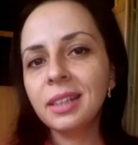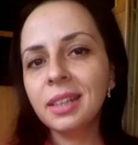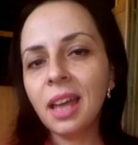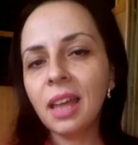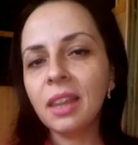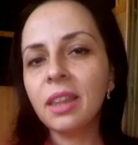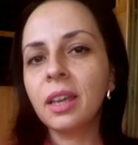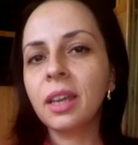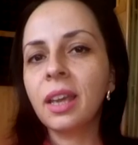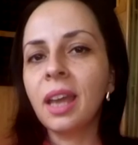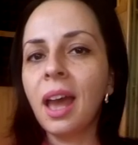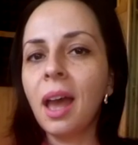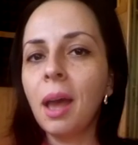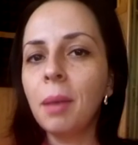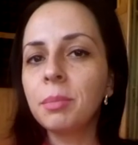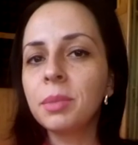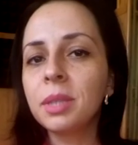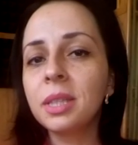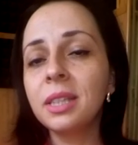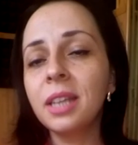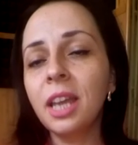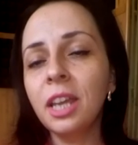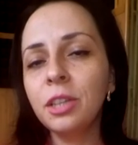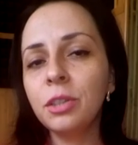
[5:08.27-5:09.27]
And another
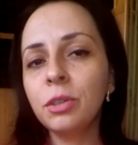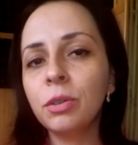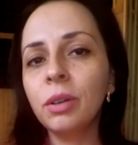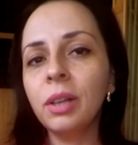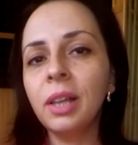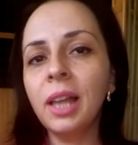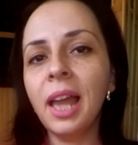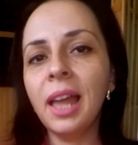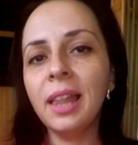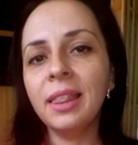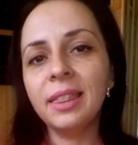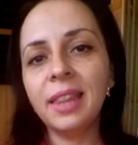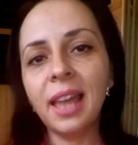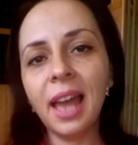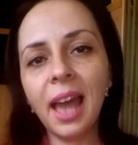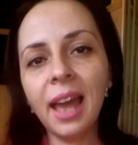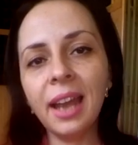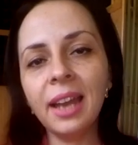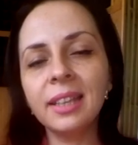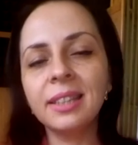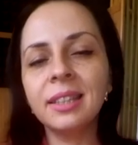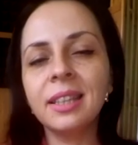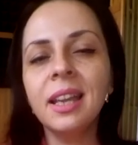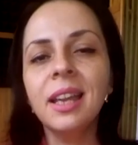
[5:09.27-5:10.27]
comes naturally, and
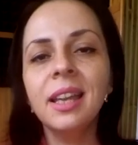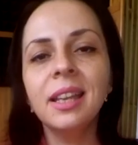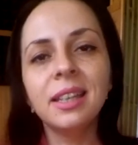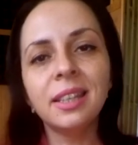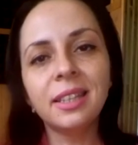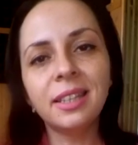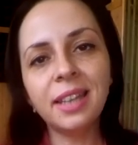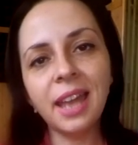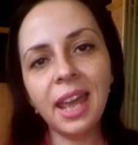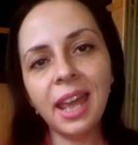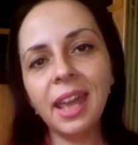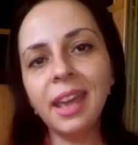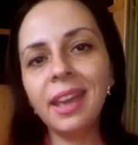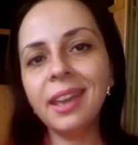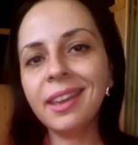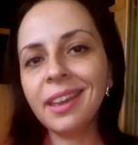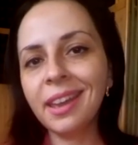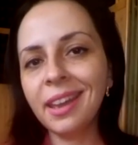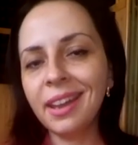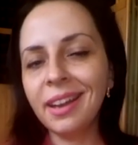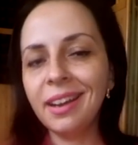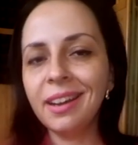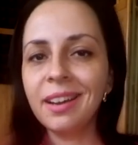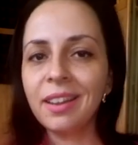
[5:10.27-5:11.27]
that is
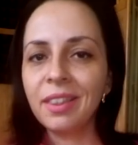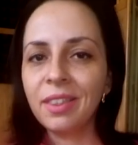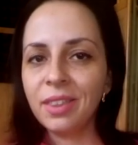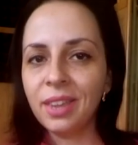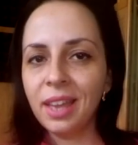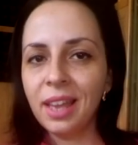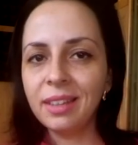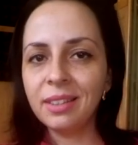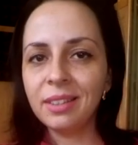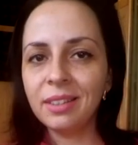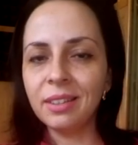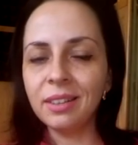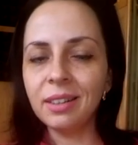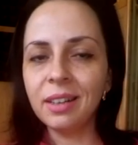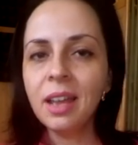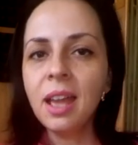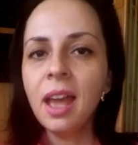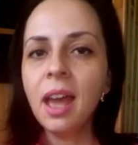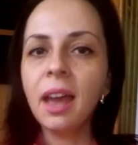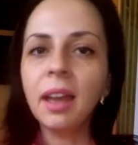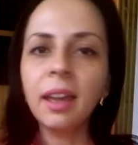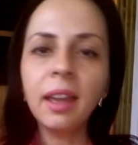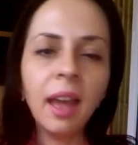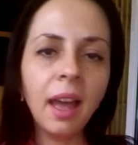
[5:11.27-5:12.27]
daycare
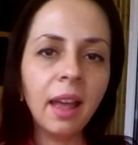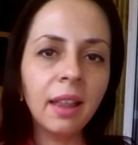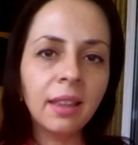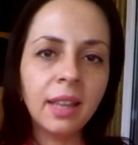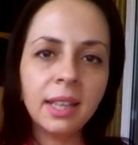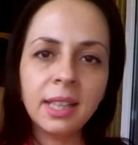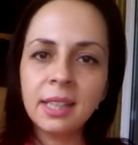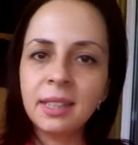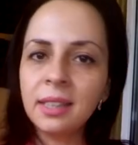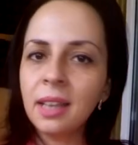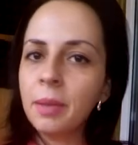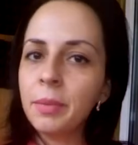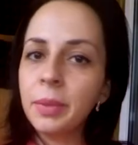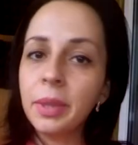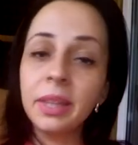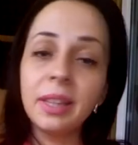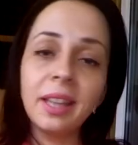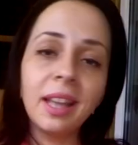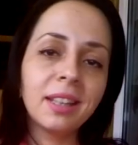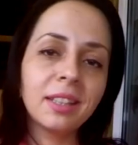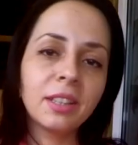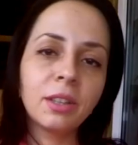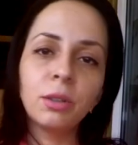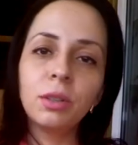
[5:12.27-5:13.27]
center. Again, this is
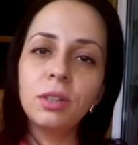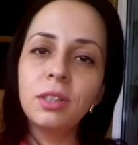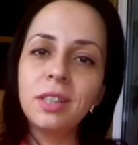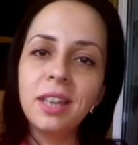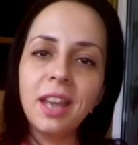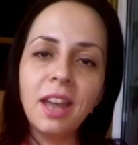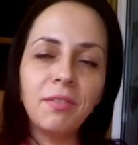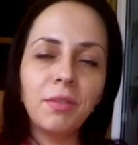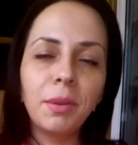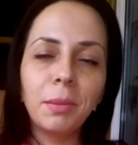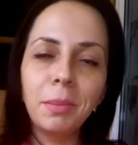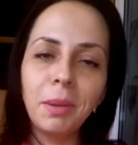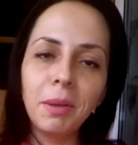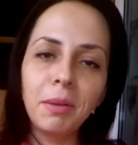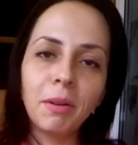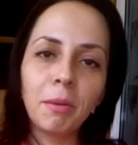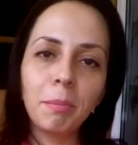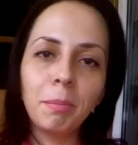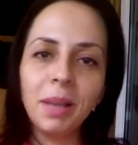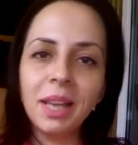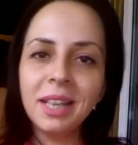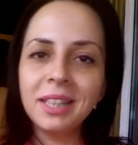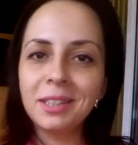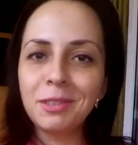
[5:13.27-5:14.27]
something that could never be
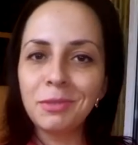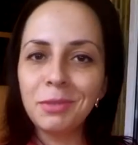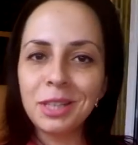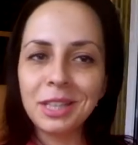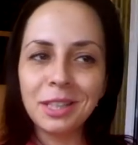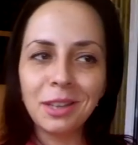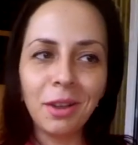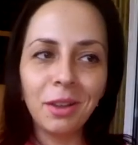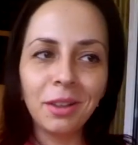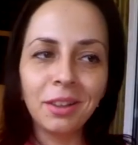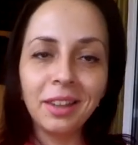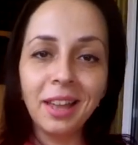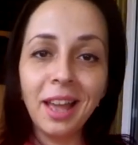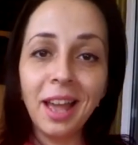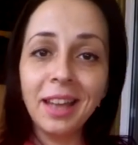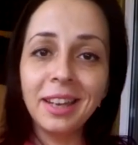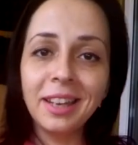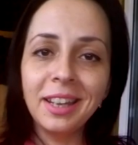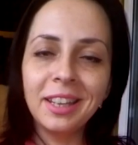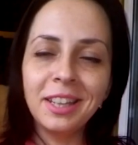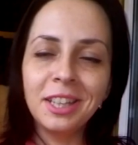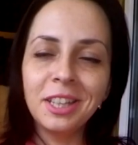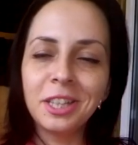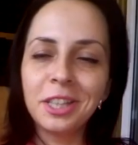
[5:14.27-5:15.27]
replaced with
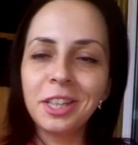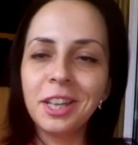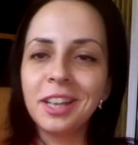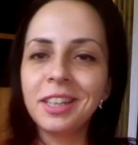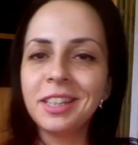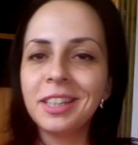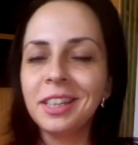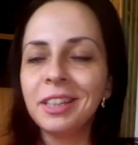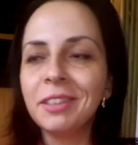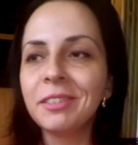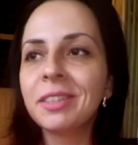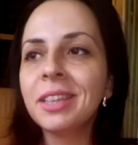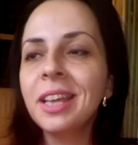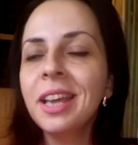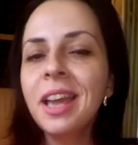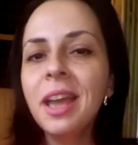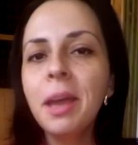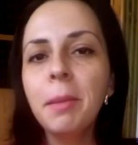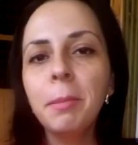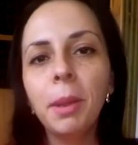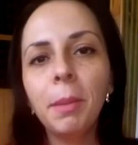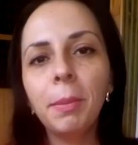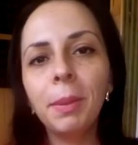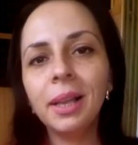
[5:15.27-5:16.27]
online initiatives.
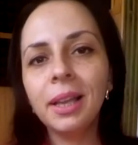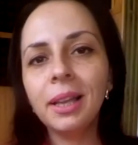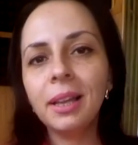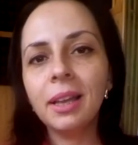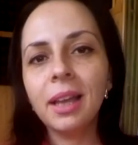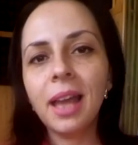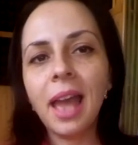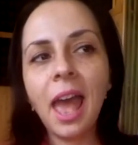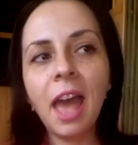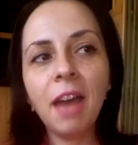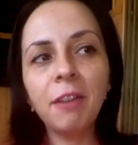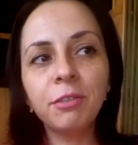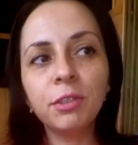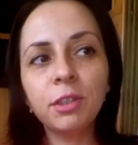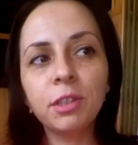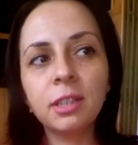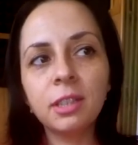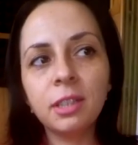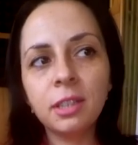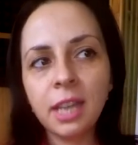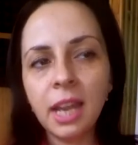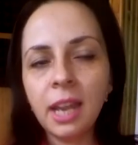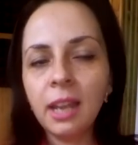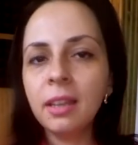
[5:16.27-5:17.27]
People have
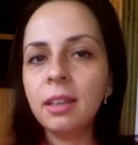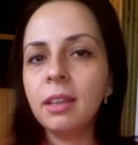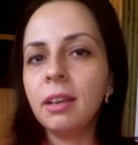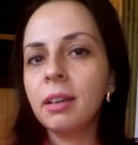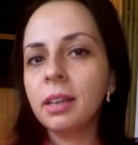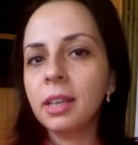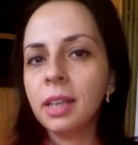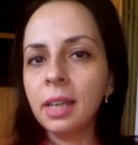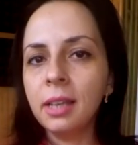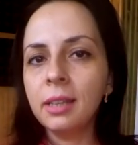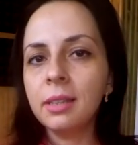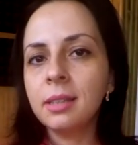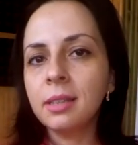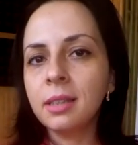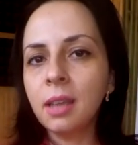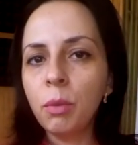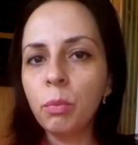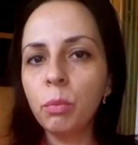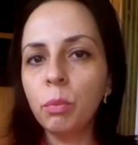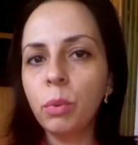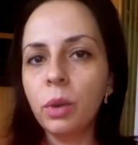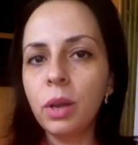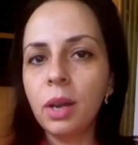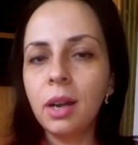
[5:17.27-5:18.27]
to take their kids
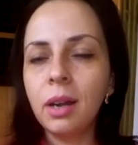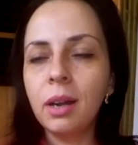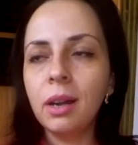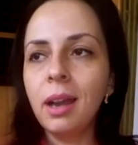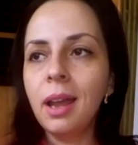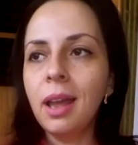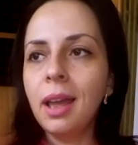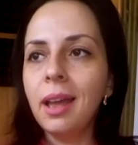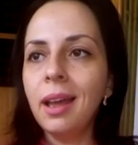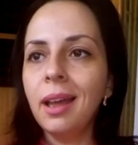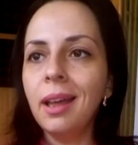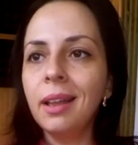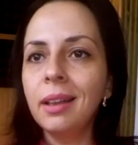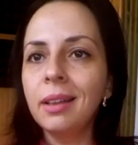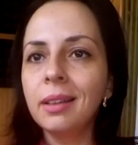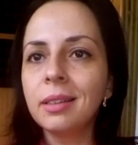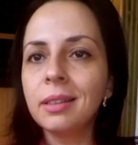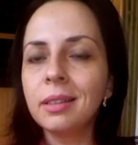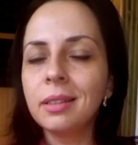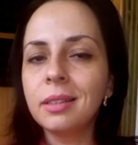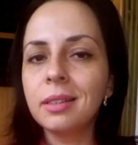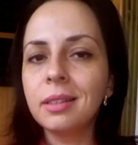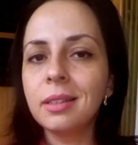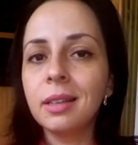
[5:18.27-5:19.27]
somewhere,
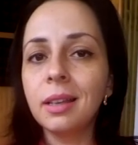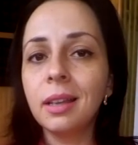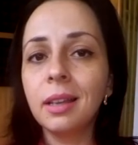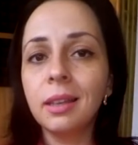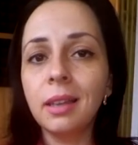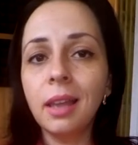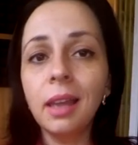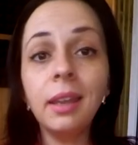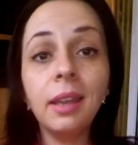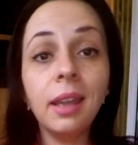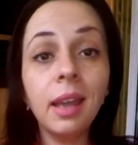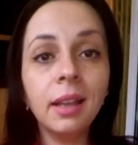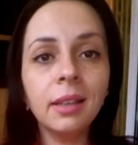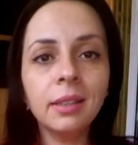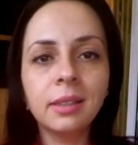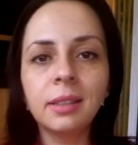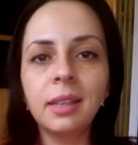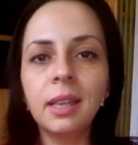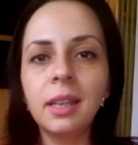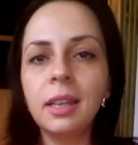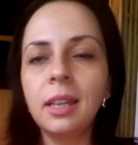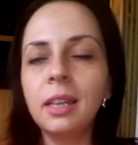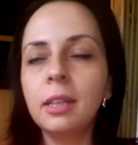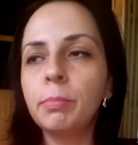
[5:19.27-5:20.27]
and
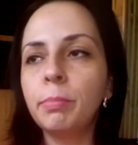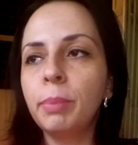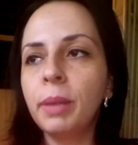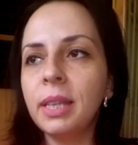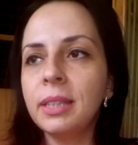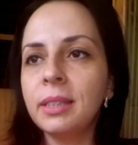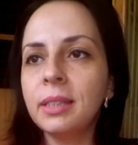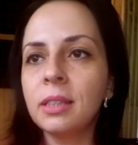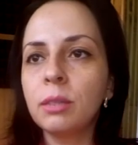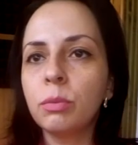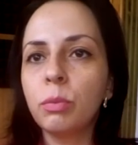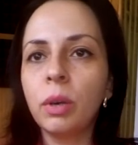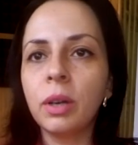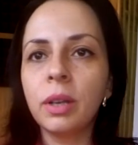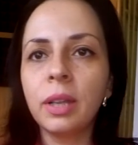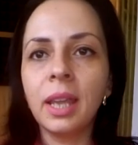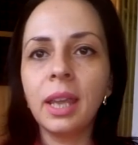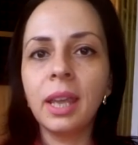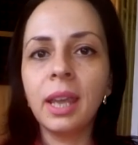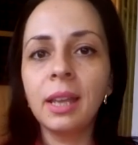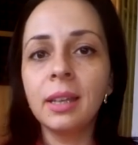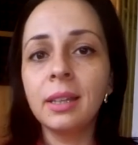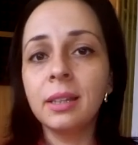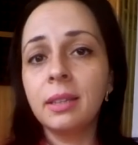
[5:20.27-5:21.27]
they need places where
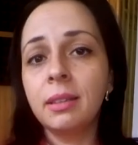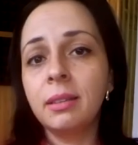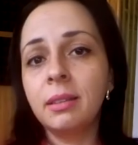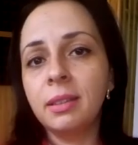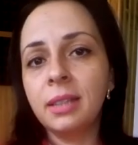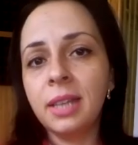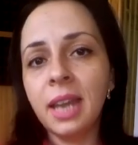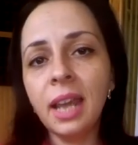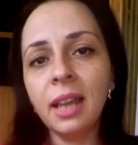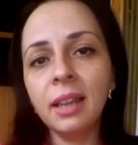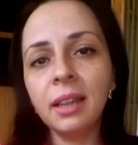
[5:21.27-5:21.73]
they can